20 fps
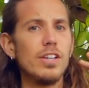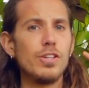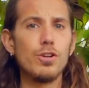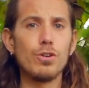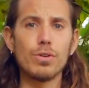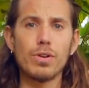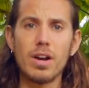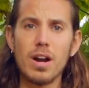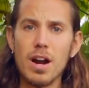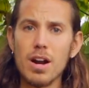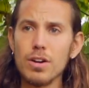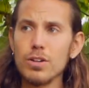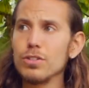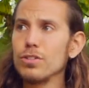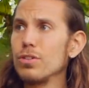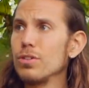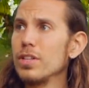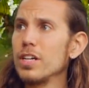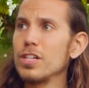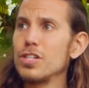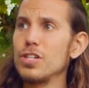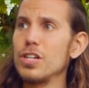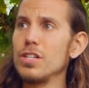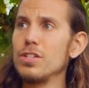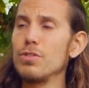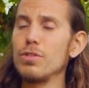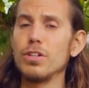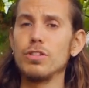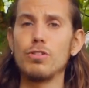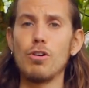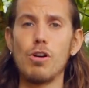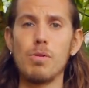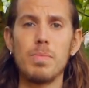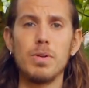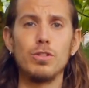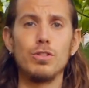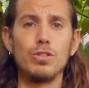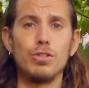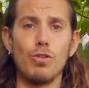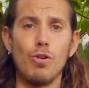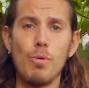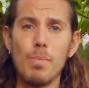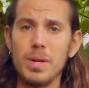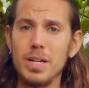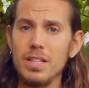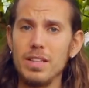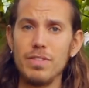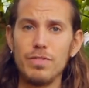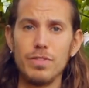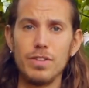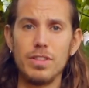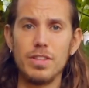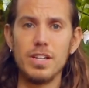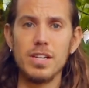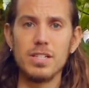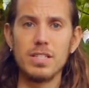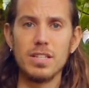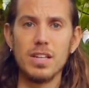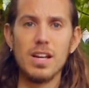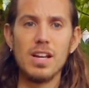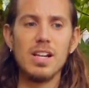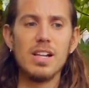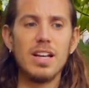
your card collection, you can talk about so many different things,